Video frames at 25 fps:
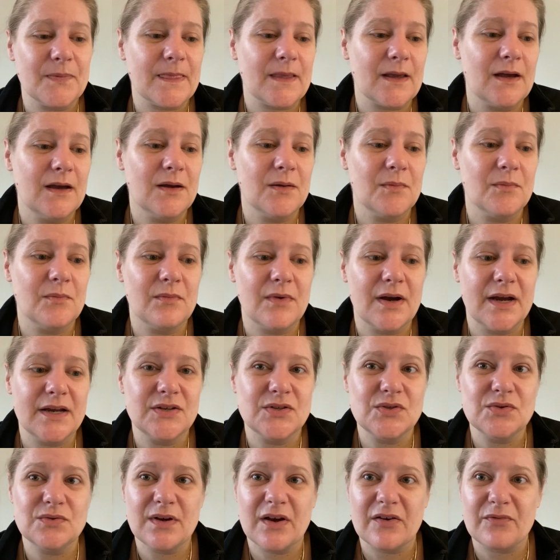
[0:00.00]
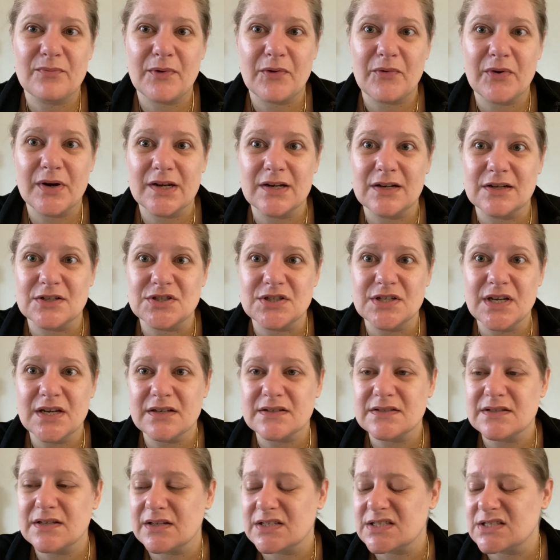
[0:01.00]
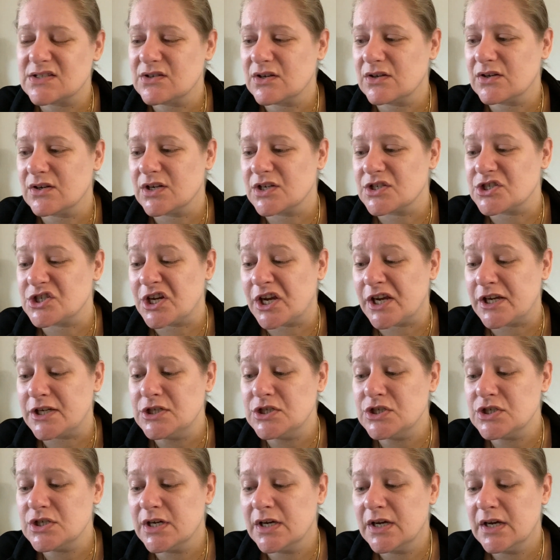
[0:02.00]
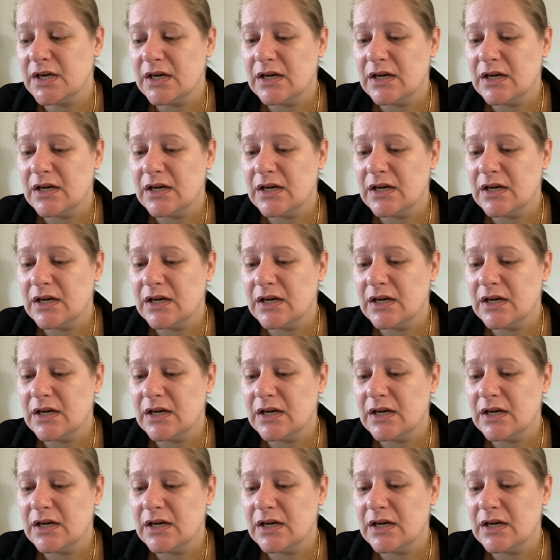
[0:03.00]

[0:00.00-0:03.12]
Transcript: I do have my regular checks. That's not going to change.